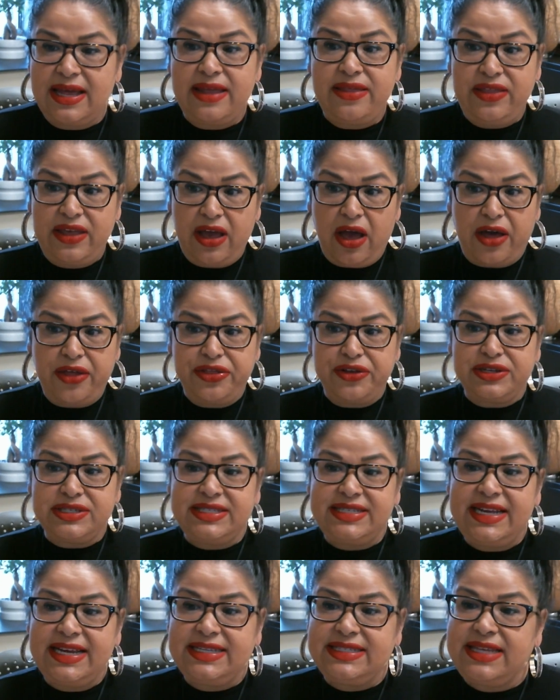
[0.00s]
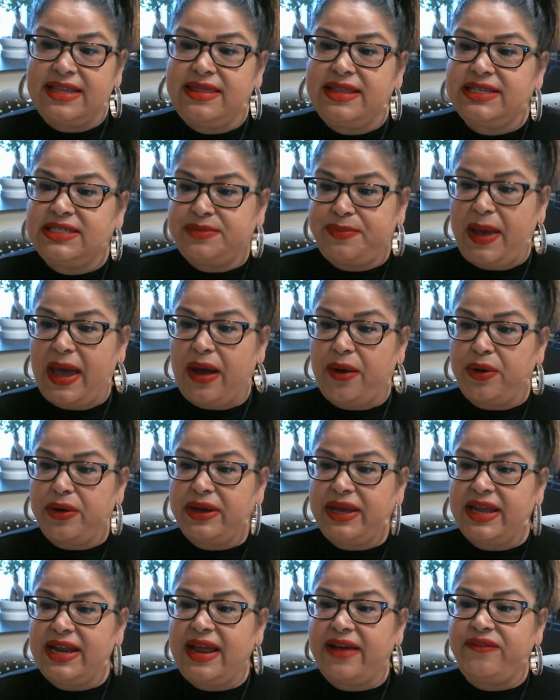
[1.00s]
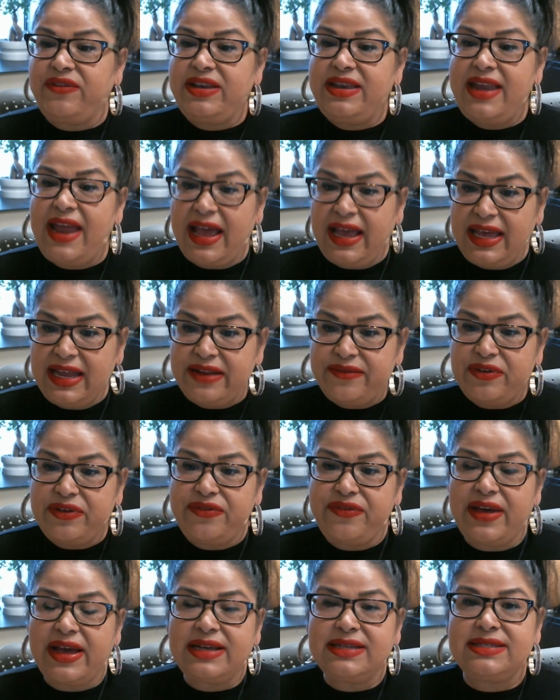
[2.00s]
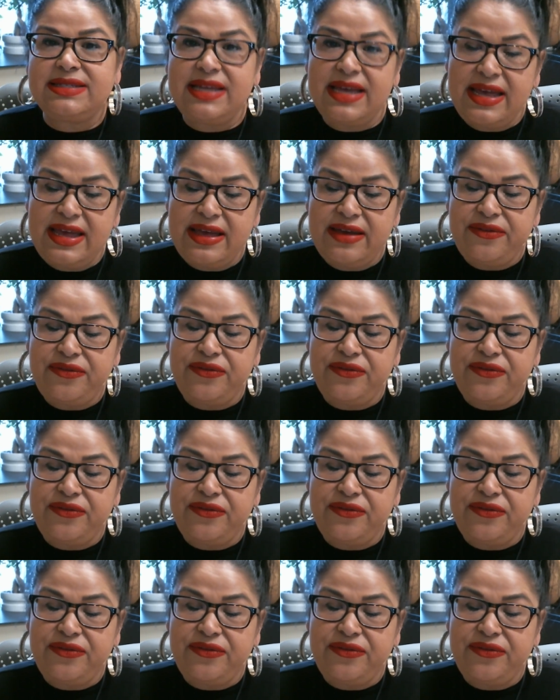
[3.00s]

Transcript: the author states that this power can have negative effects if